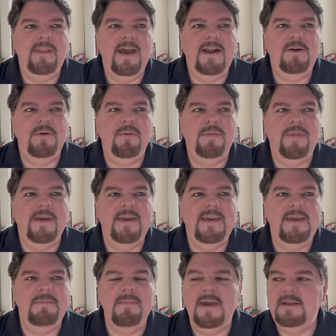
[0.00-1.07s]
don't think
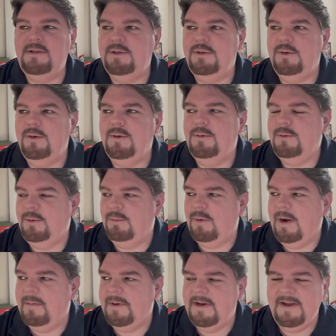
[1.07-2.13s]
he meant to
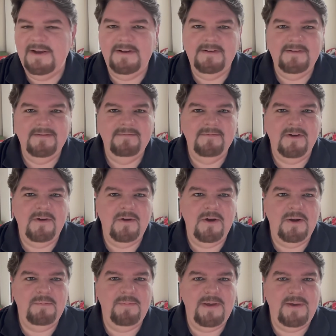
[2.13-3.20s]
rub it in
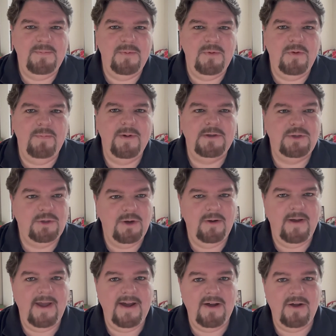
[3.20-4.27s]
on people, but you
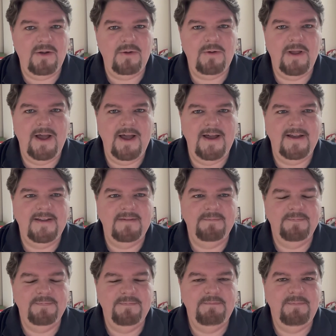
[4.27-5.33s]
know how
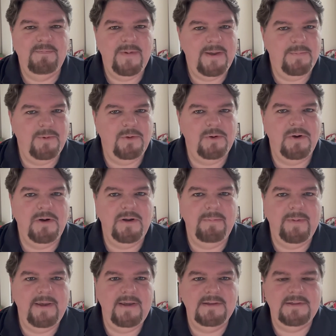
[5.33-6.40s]
people are going to
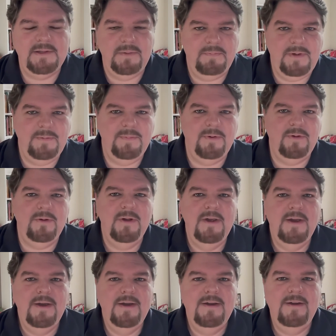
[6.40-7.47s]
be. Some people
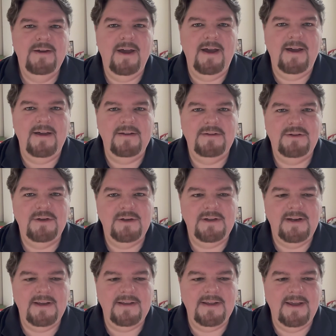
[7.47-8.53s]
took
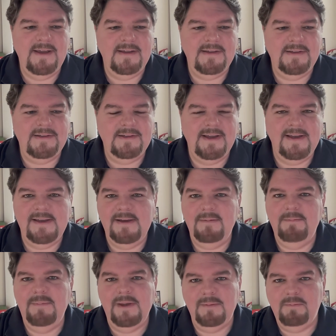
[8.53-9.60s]
it as
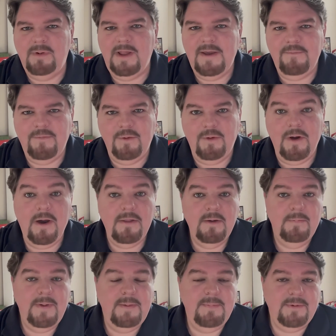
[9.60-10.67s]
him being playful. Other
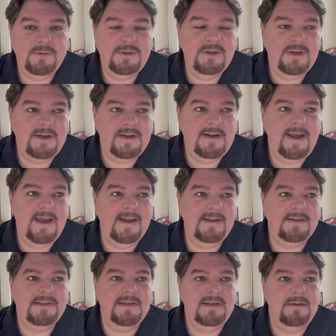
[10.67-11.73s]
people took it
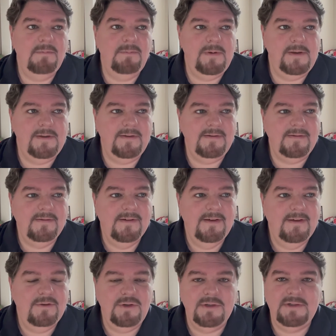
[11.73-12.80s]
as him being
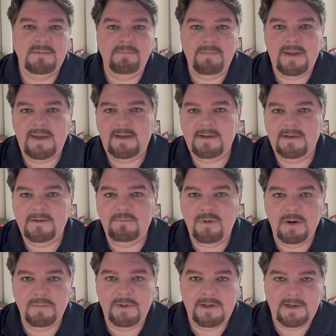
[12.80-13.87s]
just mean and
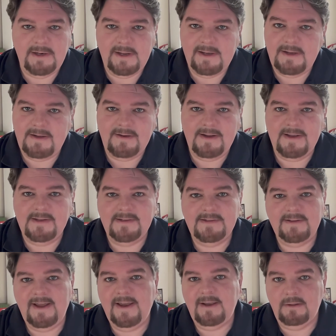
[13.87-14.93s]
rubbing it in
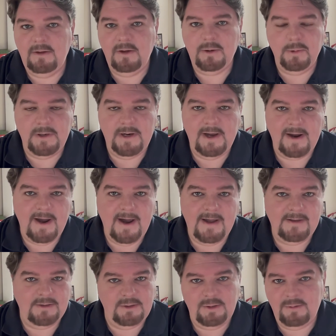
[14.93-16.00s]
as like, look what I
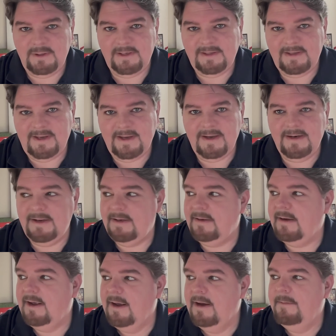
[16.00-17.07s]
got and you didn't get.
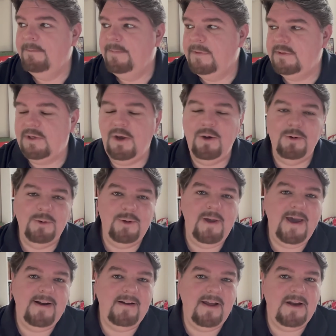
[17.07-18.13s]
And so you
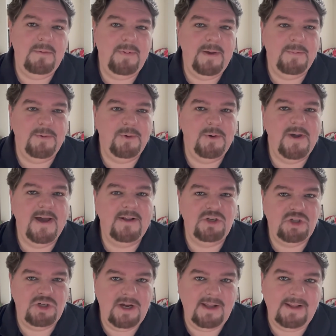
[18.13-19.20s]
had a lot of people who got
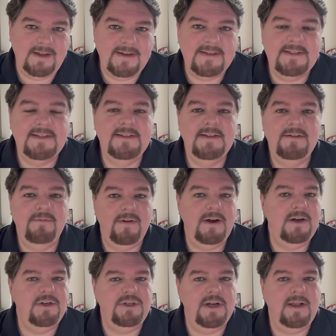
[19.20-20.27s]
jealous,
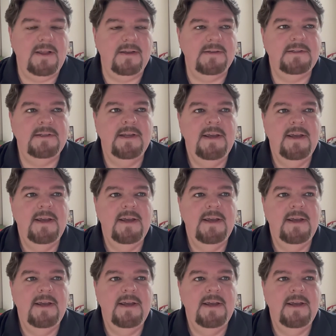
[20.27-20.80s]
very jealous,